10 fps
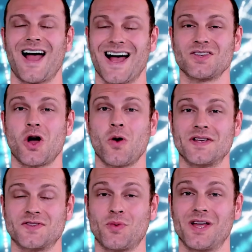As
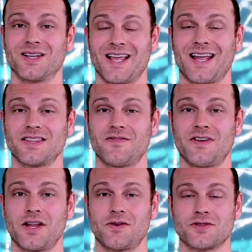always, there'll be a link in the
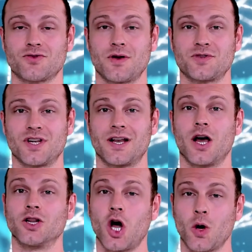video description
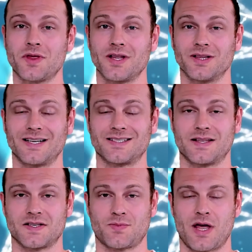along with a link to
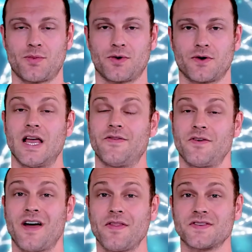this paper. If
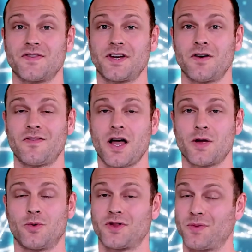you found this video
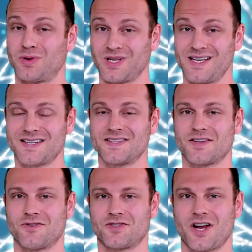valuable, then please
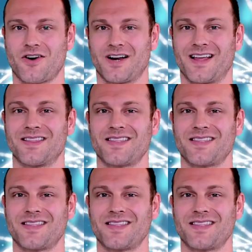consider sharing it.